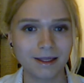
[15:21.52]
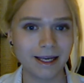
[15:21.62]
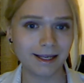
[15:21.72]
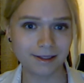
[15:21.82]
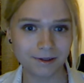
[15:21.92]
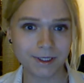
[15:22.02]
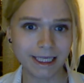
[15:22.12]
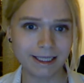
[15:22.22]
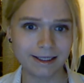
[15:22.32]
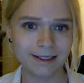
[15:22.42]
and a good
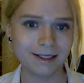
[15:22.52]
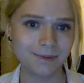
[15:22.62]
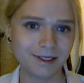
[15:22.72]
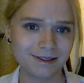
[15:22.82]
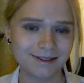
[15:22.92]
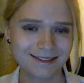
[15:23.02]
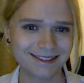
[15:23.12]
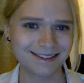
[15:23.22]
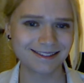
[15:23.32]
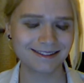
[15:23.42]
day. I mean,
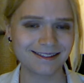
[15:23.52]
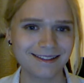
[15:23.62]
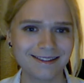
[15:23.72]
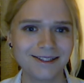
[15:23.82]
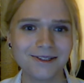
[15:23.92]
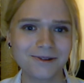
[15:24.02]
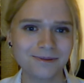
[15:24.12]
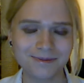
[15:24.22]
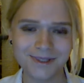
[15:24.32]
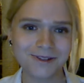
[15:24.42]
you
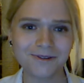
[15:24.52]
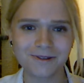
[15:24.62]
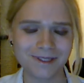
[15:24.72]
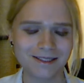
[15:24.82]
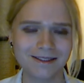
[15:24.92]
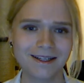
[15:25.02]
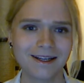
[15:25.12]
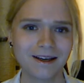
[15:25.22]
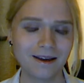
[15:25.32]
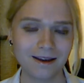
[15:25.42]
know, you know the drill.
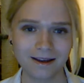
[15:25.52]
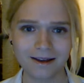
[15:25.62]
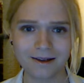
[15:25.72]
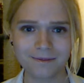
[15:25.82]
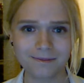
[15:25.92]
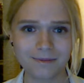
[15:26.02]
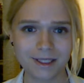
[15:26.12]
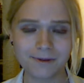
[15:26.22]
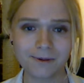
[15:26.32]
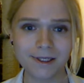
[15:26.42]
Um,
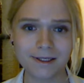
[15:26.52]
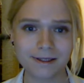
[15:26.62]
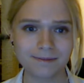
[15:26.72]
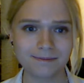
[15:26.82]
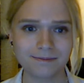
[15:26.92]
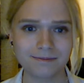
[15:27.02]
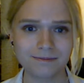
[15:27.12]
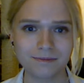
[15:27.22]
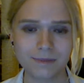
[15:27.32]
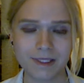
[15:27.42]
if you want to
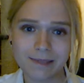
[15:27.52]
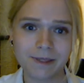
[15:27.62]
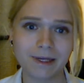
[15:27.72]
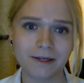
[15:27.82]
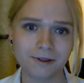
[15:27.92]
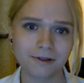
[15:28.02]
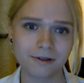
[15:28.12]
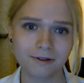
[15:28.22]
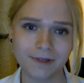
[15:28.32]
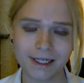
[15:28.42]
tell me about
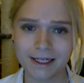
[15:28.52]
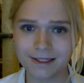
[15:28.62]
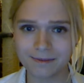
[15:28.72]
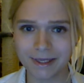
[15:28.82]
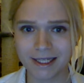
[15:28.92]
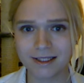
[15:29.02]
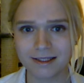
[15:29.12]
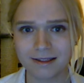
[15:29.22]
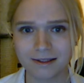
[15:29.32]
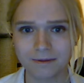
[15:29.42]
your vacation
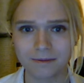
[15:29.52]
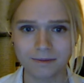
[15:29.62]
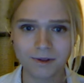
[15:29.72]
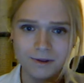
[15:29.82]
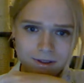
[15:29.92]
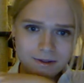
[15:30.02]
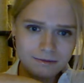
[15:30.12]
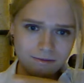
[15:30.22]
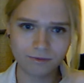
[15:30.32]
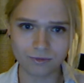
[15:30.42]
plans. You
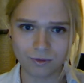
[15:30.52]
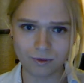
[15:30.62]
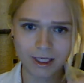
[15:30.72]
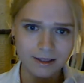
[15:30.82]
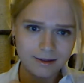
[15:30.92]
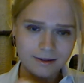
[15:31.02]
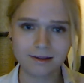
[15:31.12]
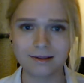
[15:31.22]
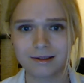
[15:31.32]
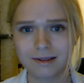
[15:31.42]
can do that
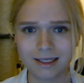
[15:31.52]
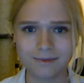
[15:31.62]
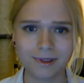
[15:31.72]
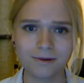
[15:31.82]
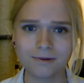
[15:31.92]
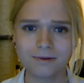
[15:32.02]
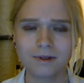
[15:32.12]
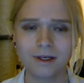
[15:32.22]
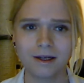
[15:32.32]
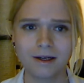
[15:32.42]
down below.
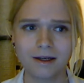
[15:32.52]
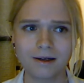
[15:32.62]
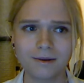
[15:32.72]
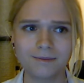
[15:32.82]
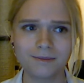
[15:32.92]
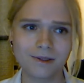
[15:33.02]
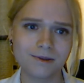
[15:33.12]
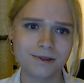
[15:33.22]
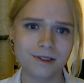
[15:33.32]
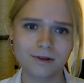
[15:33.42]
Um, you can
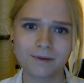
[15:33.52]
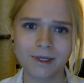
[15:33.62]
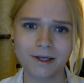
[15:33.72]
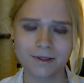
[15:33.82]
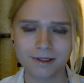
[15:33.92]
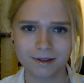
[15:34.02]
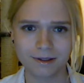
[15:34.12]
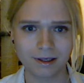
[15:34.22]
also talk about